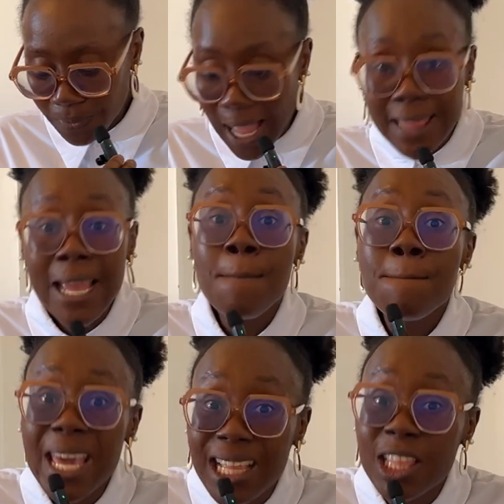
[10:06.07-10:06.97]
and then
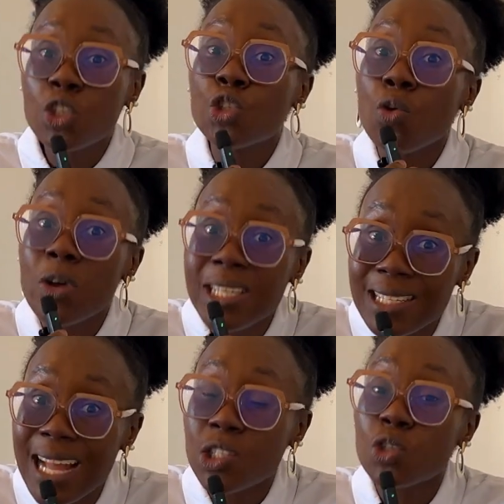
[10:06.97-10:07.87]
make the choice
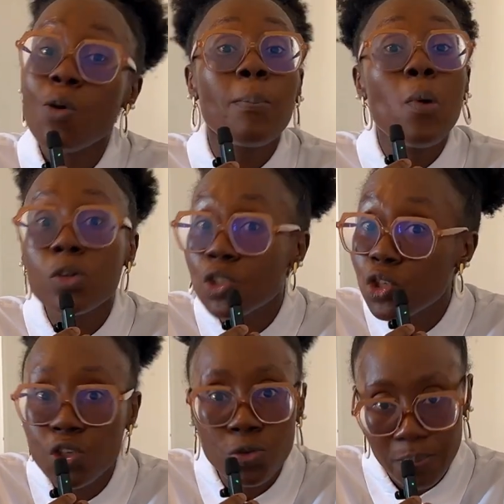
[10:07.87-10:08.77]
that
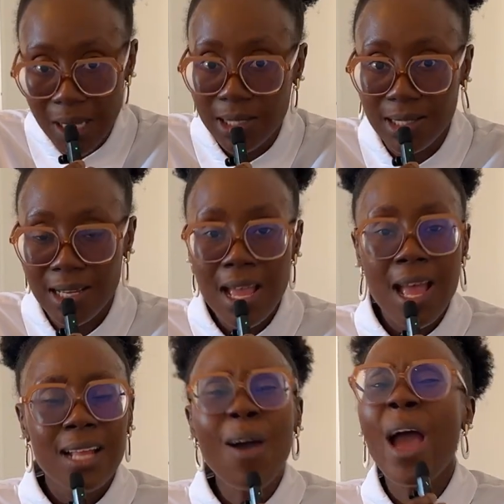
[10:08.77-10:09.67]
supports you best.
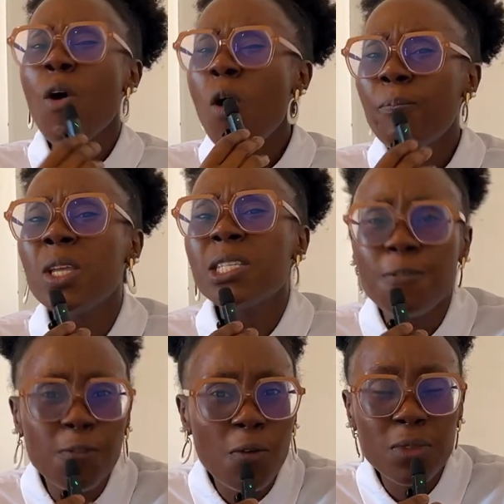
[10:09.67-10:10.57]
Now, I hope
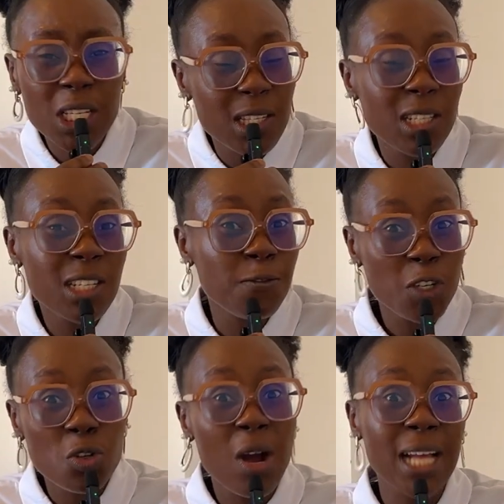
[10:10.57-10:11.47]
this
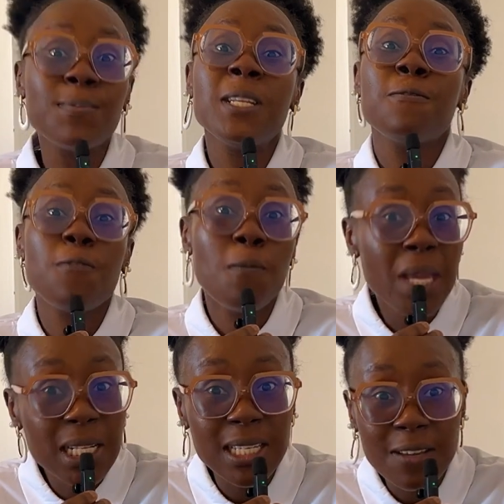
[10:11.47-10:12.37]
video has been
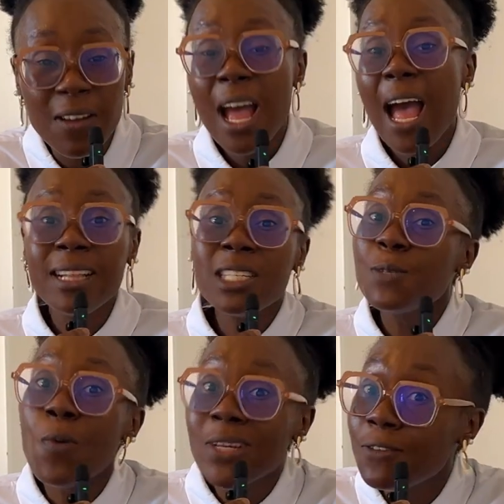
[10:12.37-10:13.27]
informative. At this
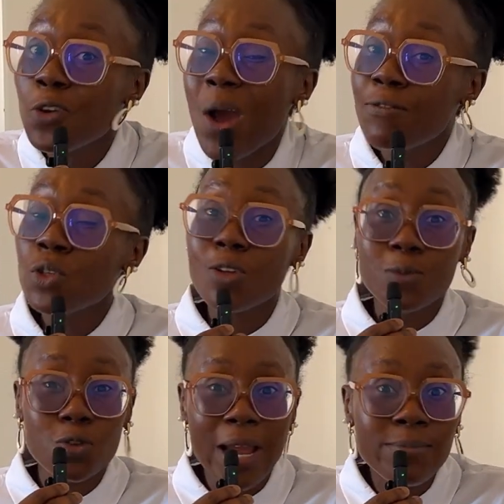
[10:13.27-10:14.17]
point, if you haven't
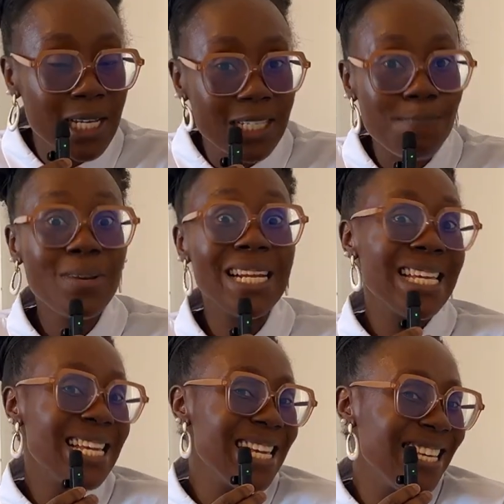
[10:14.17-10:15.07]
subscribed yet,
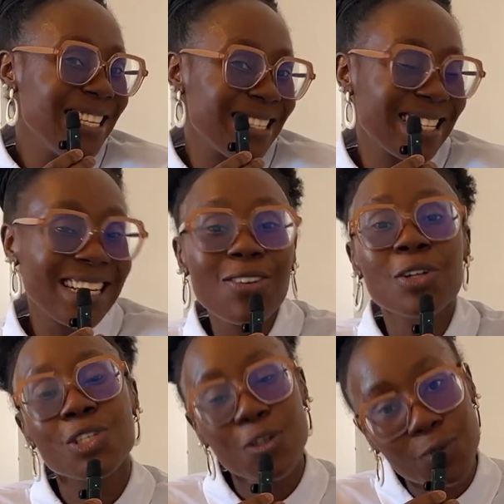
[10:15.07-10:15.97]
please click
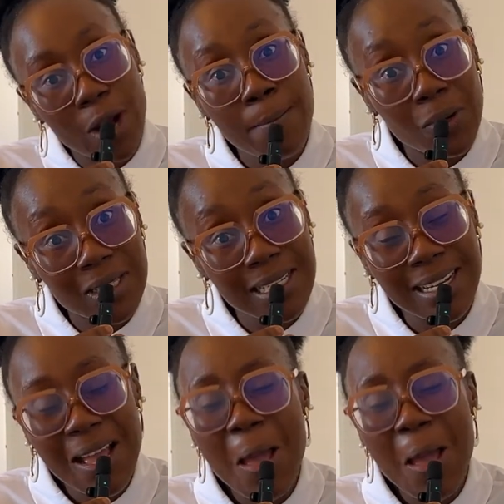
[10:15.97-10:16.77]
on the subscribe button.